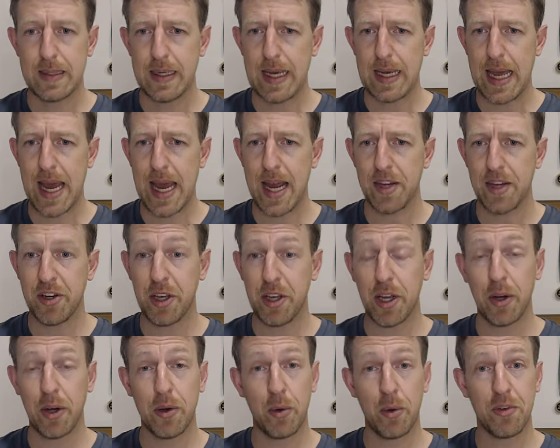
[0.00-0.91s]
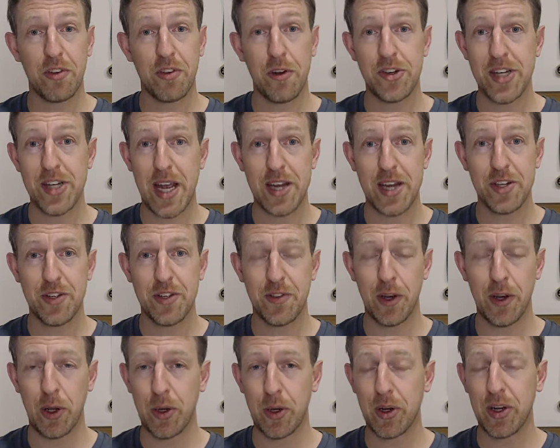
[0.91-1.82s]
And you can also change the
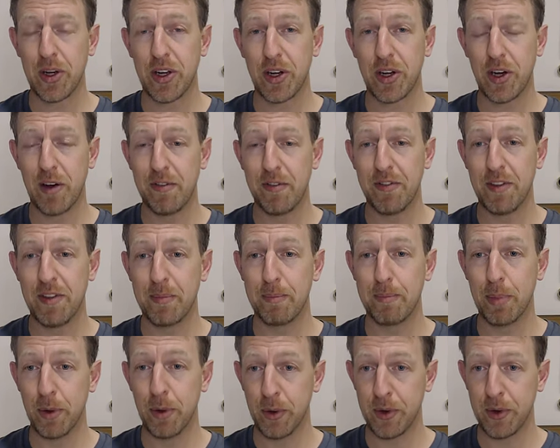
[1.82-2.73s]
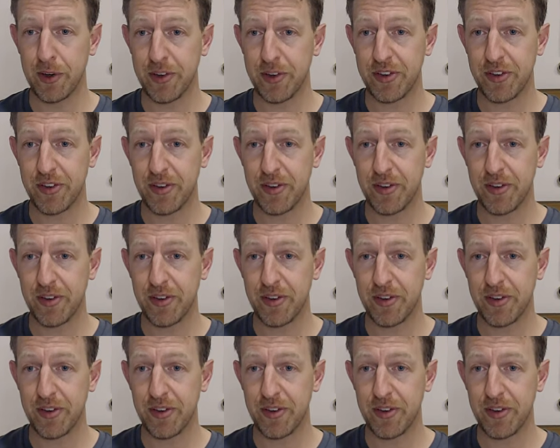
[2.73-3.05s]
look of the board.